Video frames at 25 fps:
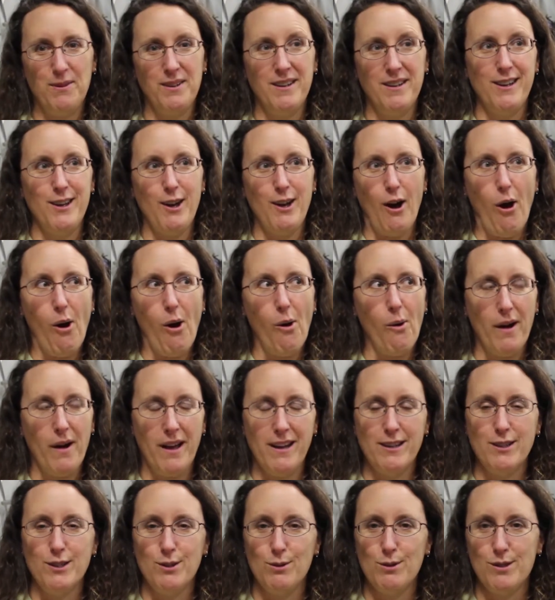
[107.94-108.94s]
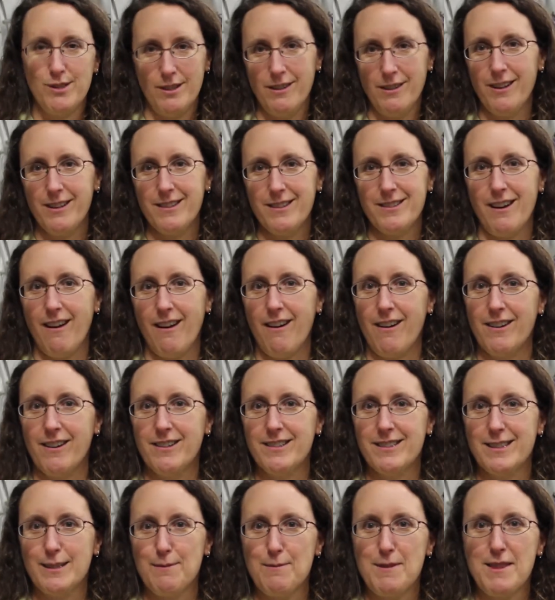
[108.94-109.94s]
people can go and do circus arts.